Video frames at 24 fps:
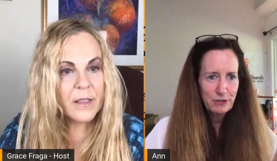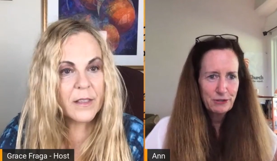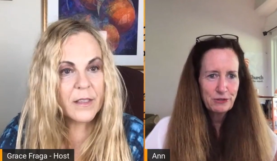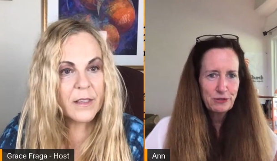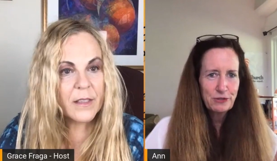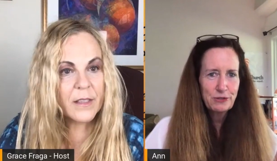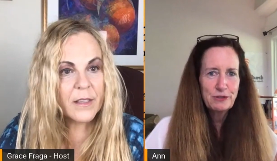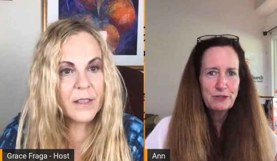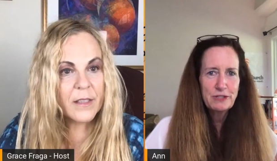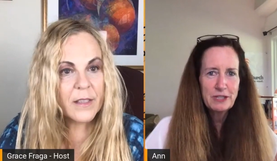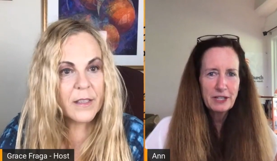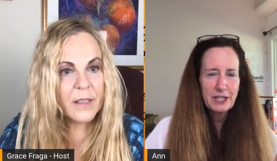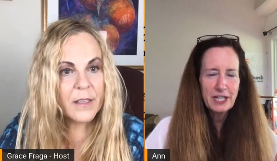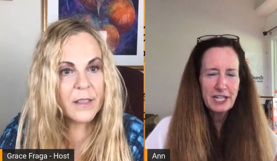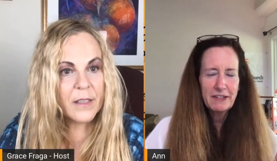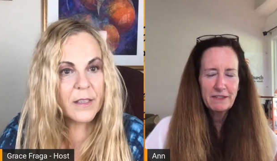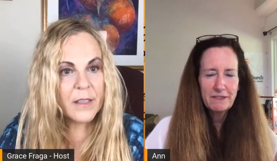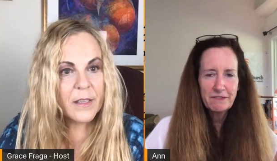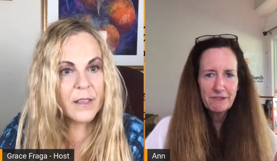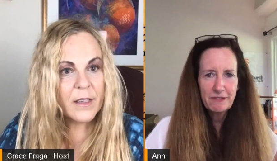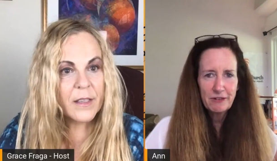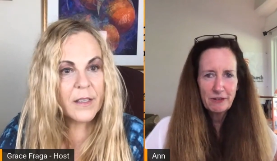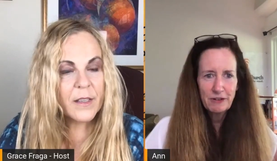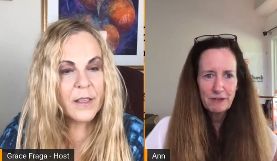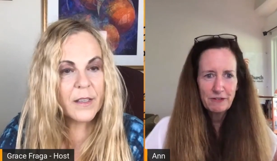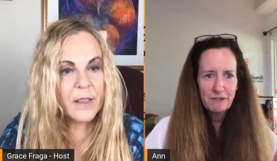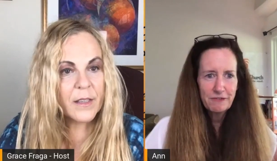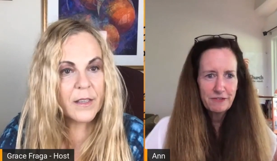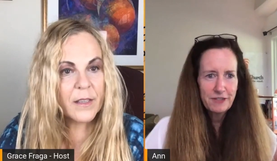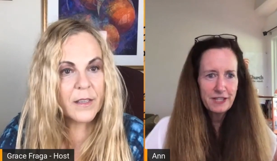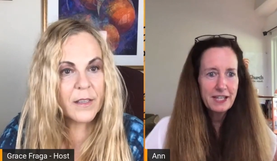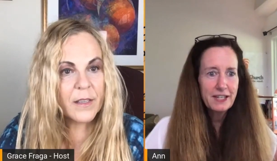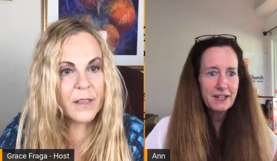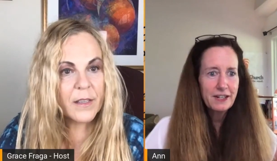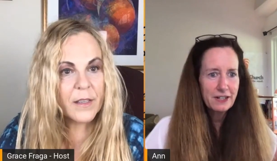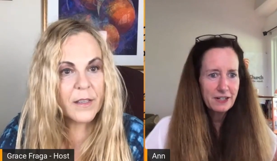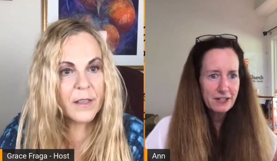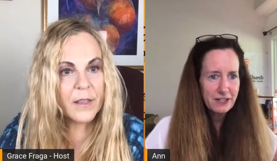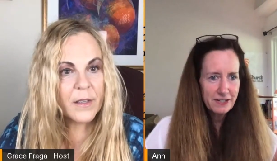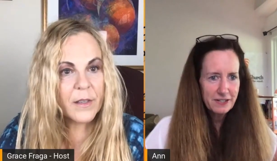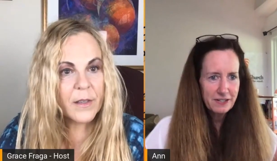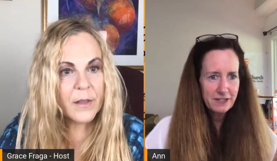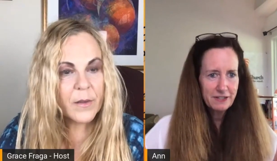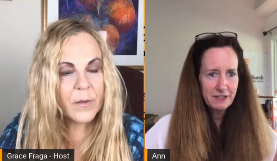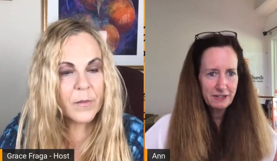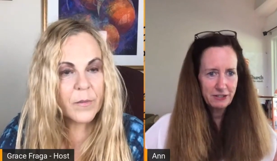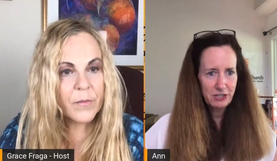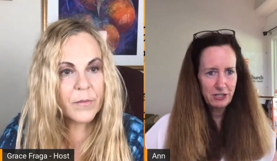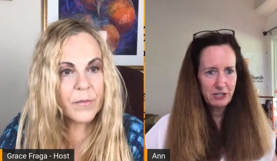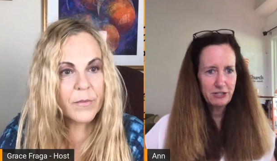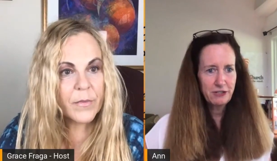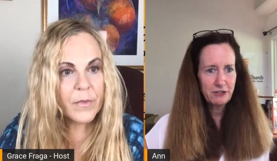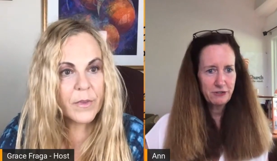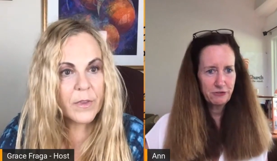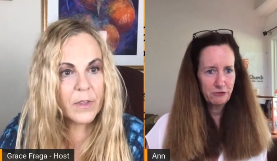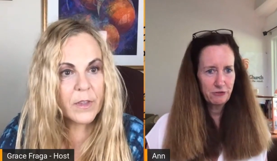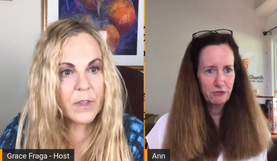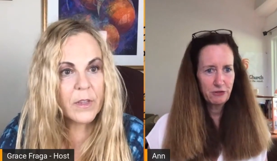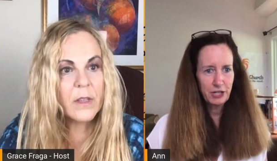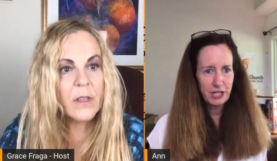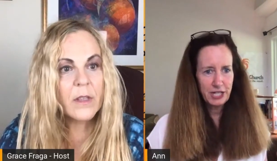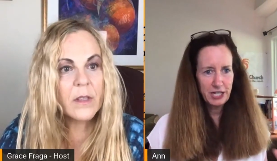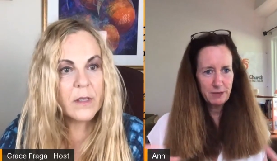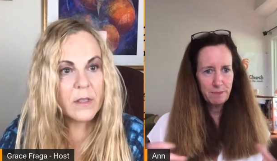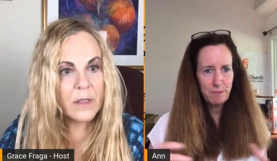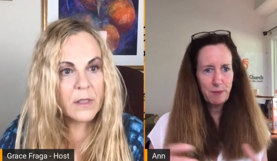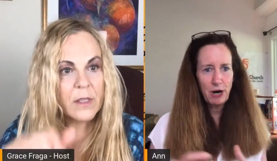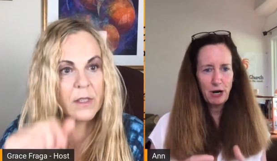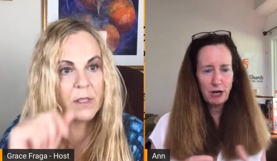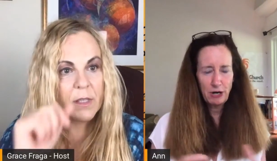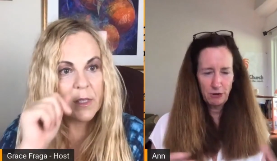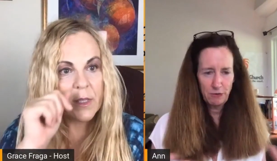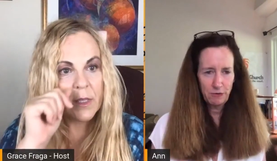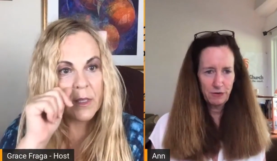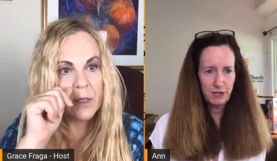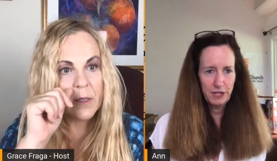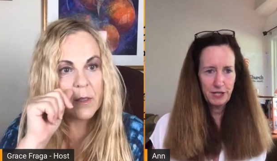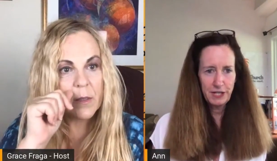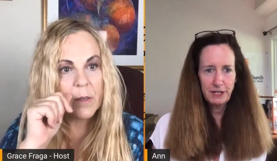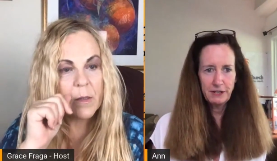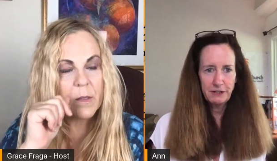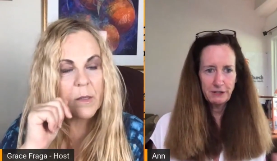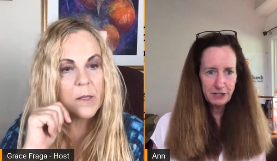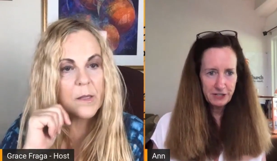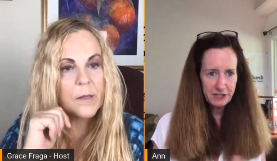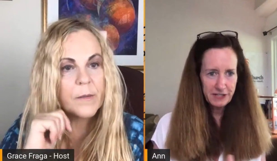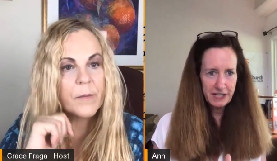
Speaker 1: producer who's looking for theaters. She's looking to partner with another